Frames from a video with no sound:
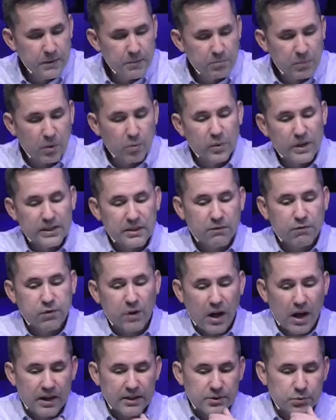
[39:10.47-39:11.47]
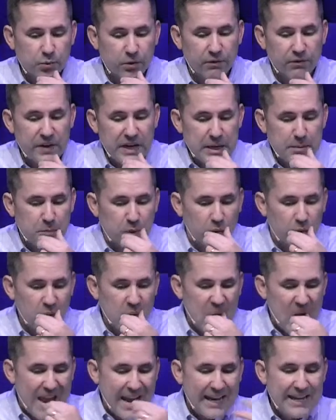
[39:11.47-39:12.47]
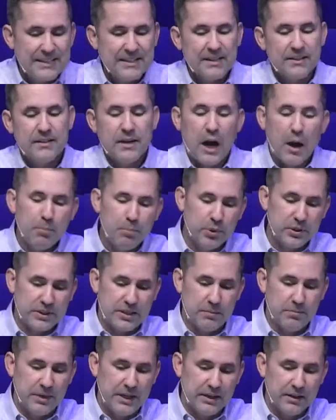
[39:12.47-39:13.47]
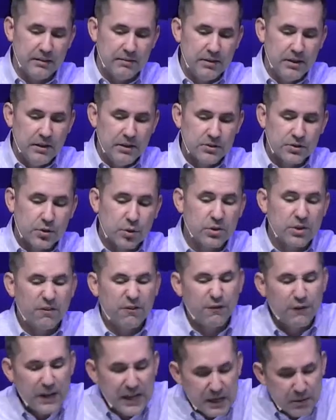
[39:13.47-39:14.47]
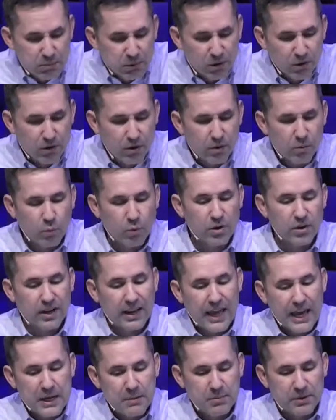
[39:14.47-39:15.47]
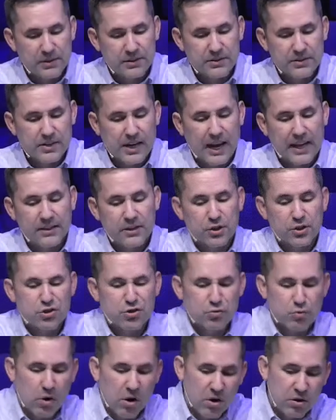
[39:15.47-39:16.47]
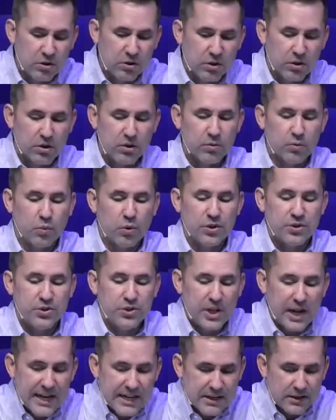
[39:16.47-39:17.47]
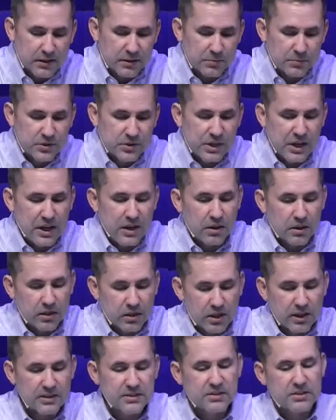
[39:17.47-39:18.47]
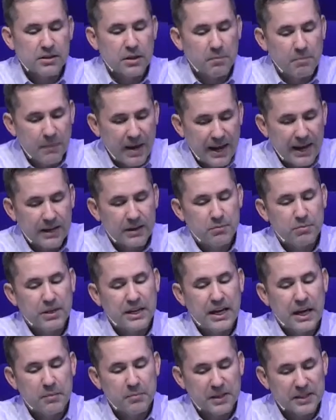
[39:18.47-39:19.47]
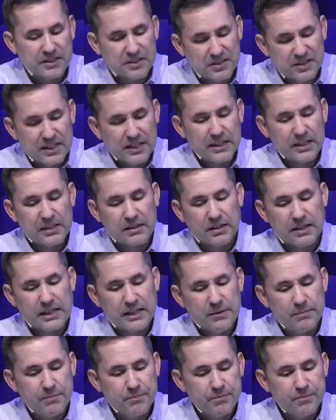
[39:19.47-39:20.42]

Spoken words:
But when the flocks were feeble, he did not put them in. So the feebler were Laban's and the stronger were Jacob's. Thus the man became exceedingly